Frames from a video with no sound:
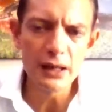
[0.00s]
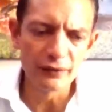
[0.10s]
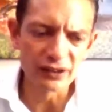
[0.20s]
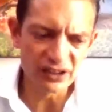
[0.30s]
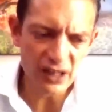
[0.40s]
The
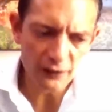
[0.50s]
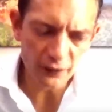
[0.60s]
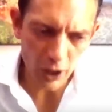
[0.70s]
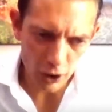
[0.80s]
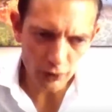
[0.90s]

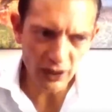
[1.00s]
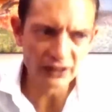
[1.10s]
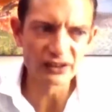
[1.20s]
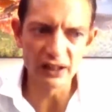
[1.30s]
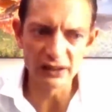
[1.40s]
CFO, it
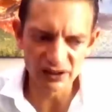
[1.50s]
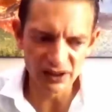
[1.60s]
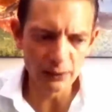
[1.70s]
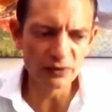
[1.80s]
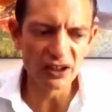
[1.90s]

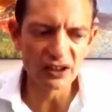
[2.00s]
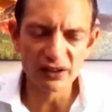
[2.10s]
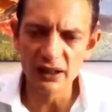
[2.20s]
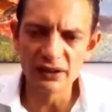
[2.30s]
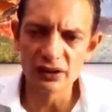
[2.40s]
seems,
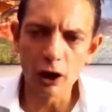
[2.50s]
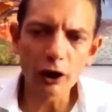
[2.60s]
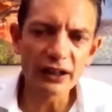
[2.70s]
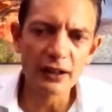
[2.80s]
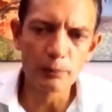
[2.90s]
is
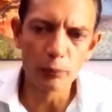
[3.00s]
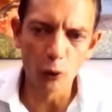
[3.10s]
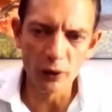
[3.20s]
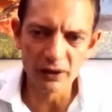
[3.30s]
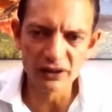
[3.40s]
not in
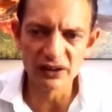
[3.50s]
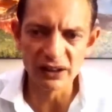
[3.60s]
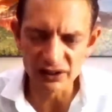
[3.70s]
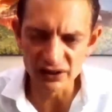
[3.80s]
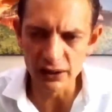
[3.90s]
employment.
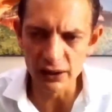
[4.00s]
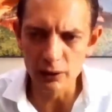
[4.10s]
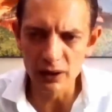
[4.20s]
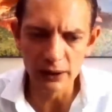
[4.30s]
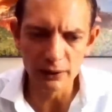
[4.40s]

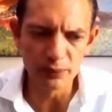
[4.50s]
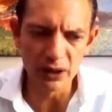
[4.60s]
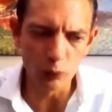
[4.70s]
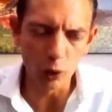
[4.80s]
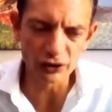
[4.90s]
He's
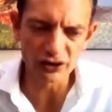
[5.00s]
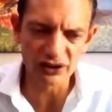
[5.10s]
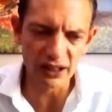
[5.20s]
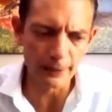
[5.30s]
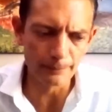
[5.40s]

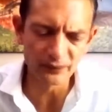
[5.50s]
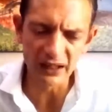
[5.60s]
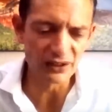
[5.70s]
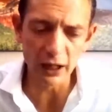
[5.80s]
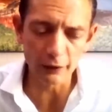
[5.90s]

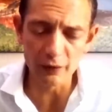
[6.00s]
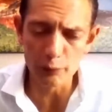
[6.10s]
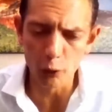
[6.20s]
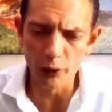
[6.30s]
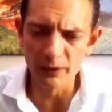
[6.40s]
out of
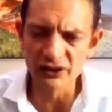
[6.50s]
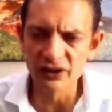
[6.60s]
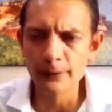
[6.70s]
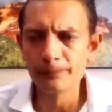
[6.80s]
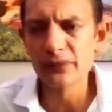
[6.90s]
employment
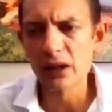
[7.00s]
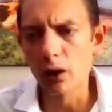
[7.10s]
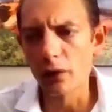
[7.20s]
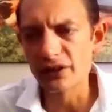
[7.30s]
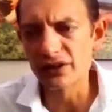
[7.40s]

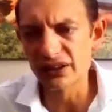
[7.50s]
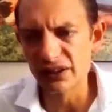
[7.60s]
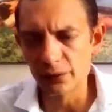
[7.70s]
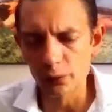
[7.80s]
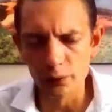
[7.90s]
of the
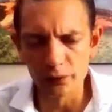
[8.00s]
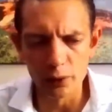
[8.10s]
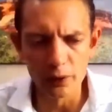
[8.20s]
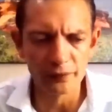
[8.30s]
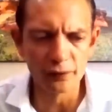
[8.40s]
city
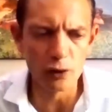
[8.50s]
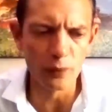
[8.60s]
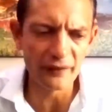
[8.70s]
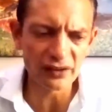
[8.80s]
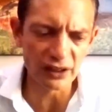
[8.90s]
for a few
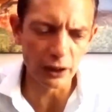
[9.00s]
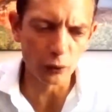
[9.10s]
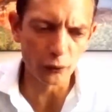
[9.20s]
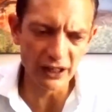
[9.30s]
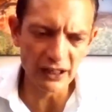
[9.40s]
months now
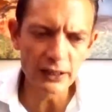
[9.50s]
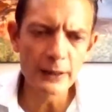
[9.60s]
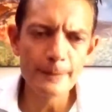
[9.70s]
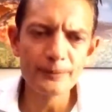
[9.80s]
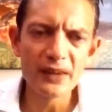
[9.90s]
already.
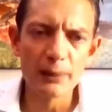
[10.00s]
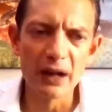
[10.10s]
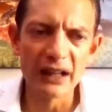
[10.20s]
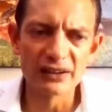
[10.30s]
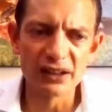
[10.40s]

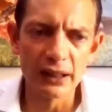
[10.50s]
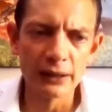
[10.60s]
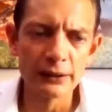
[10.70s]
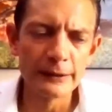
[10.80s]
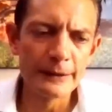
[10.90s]
But
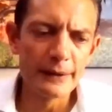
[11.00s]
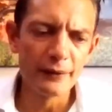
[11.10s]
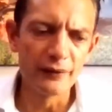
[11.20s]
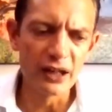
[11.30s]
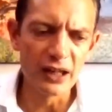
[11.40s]

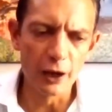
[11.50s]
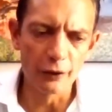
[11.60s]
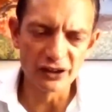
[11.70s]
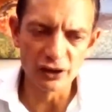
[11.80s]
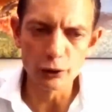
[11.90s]
the
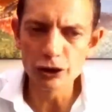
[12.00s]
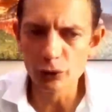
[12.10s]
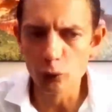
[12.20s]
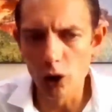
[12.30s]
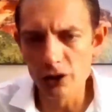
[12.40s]

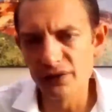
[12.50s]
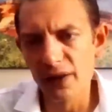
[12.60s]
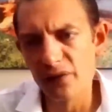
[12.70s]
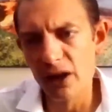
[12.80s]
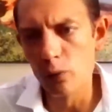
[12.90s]
resolution was
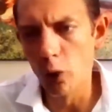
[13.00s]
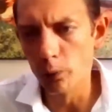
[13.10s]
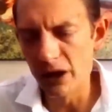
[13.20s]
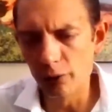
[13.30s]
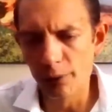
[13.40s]
that there will
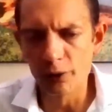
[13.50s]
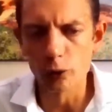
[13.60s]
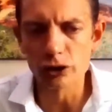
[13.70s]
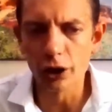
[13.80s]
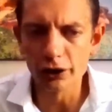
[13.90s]
be criminal
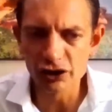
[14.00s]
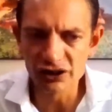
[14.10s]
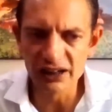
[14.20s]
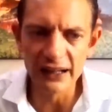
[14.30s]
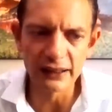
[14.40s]

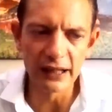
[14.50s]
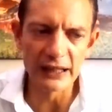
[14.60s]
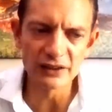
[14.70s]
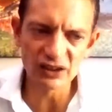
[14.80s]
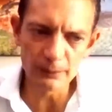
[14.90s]
charges laid
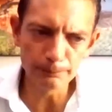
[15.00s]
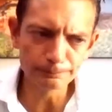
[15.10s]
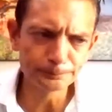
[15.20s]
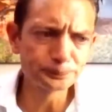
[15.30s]
against him.